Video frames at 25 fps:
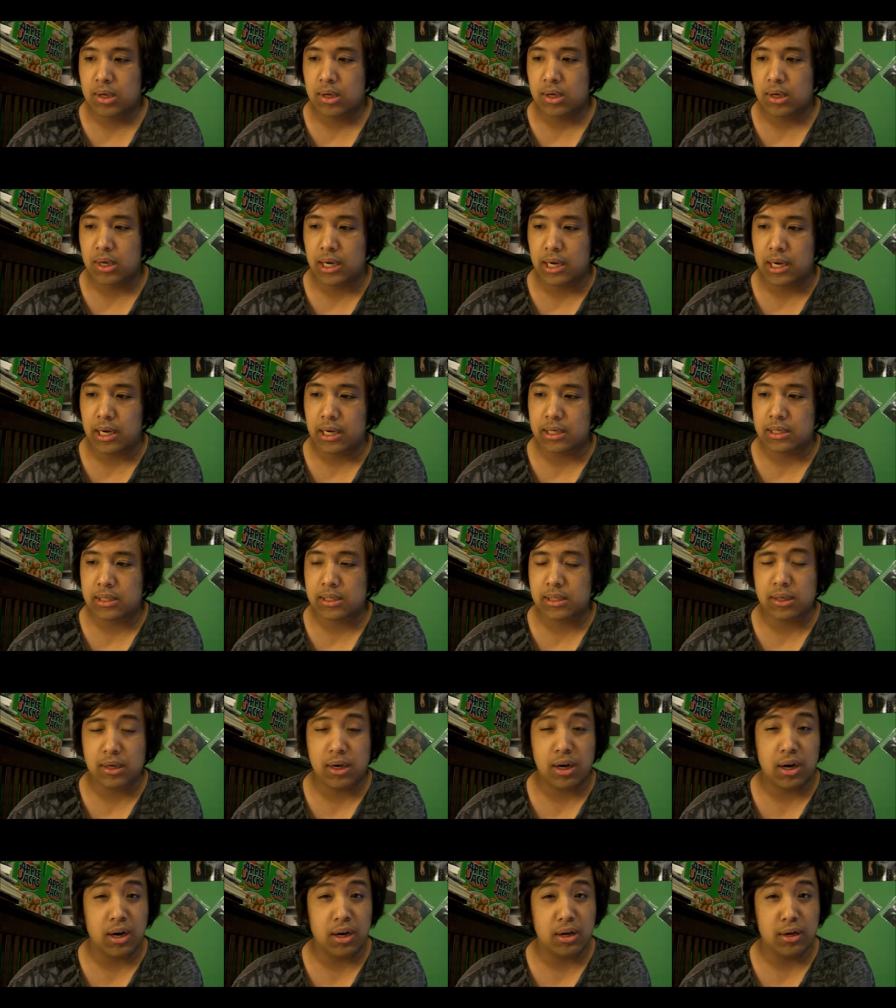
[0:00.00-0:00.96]
Guys,
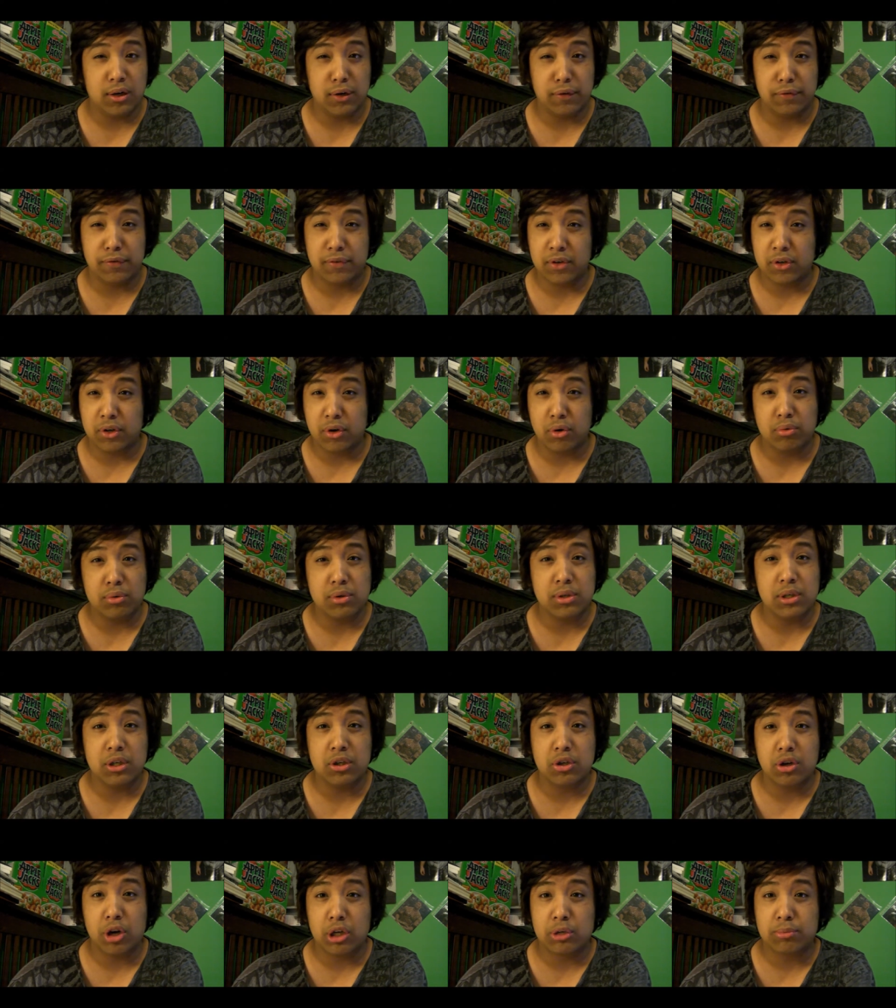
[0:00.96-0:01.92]
if you don't
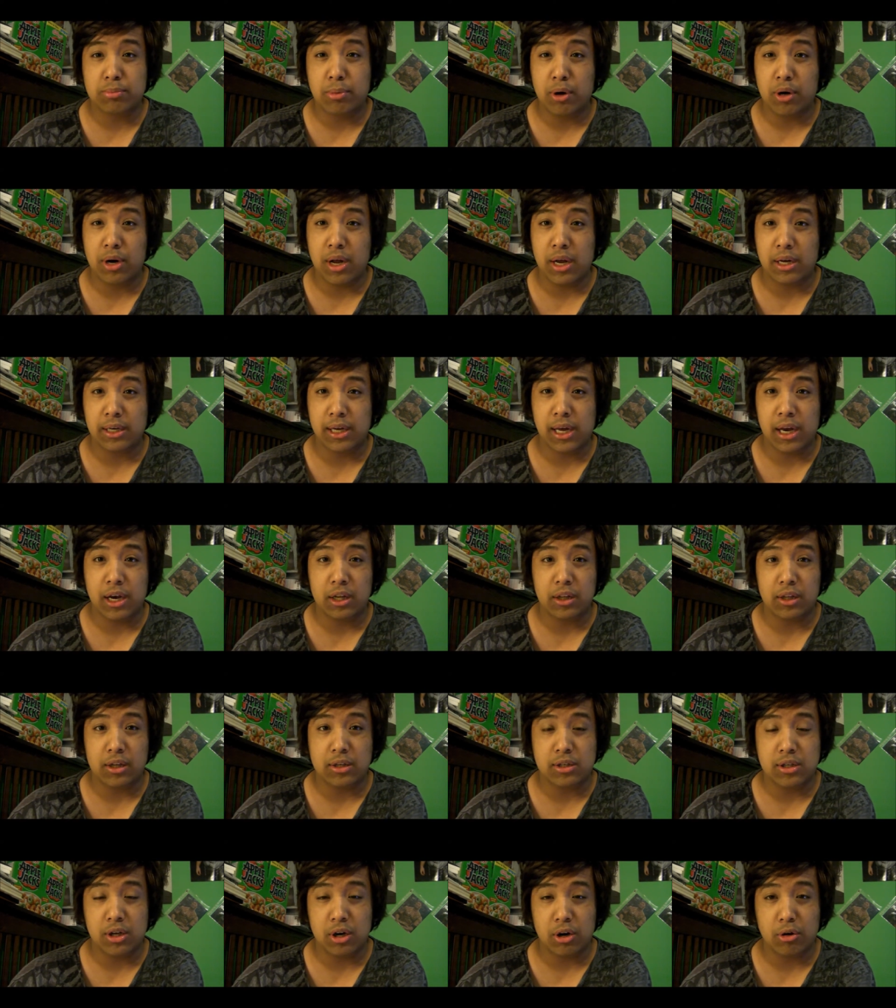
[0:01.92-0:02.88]
see Josh Barnett getting
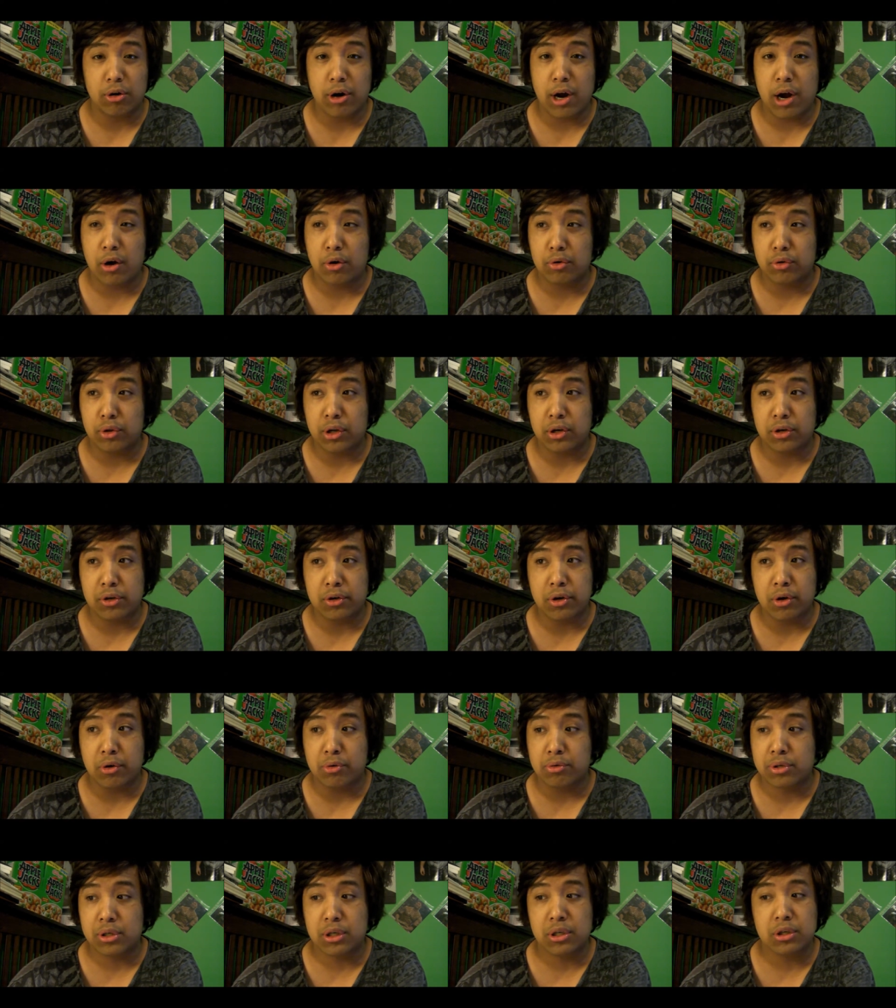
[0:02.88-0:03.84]
this to the ground, then you
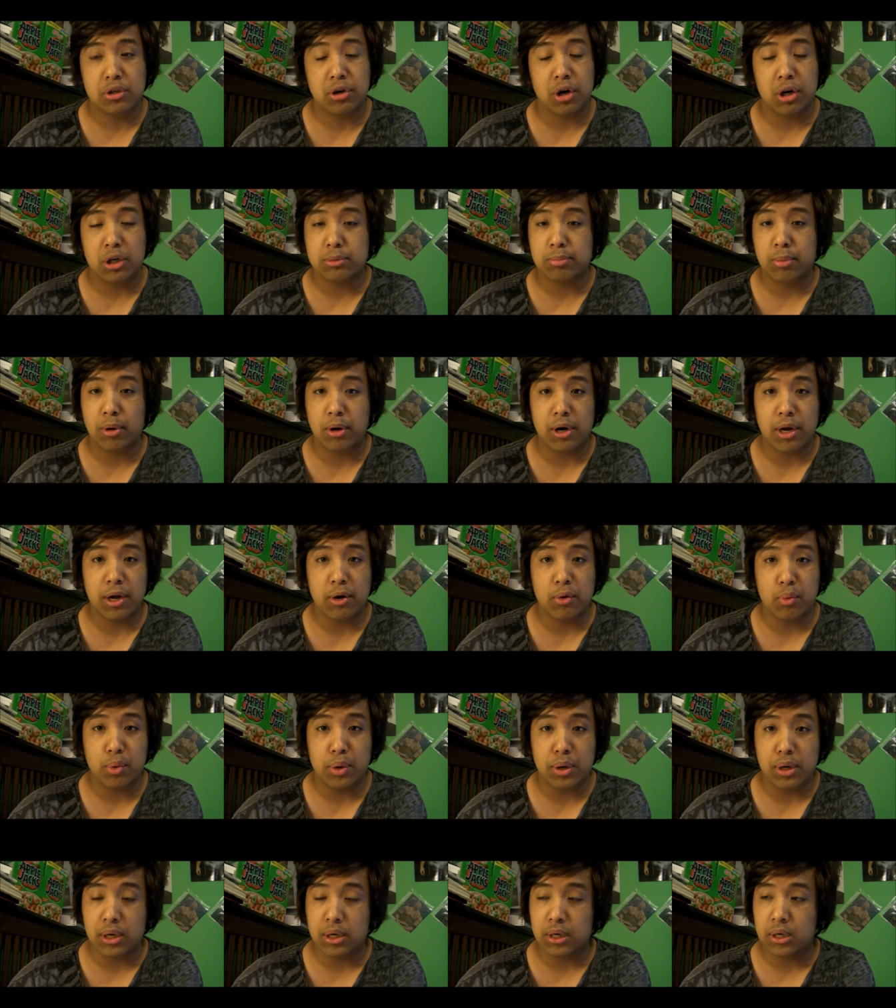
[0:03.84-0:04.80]
don't see Josh Barnett
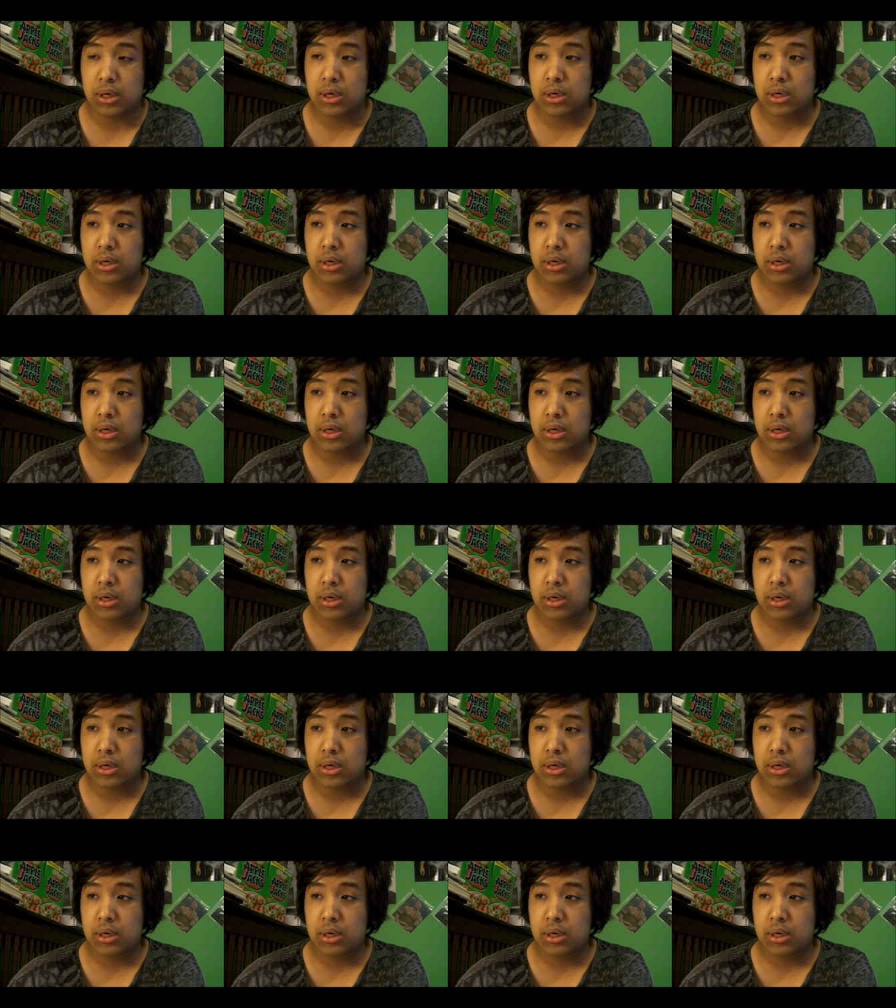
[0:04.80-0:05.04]
winning.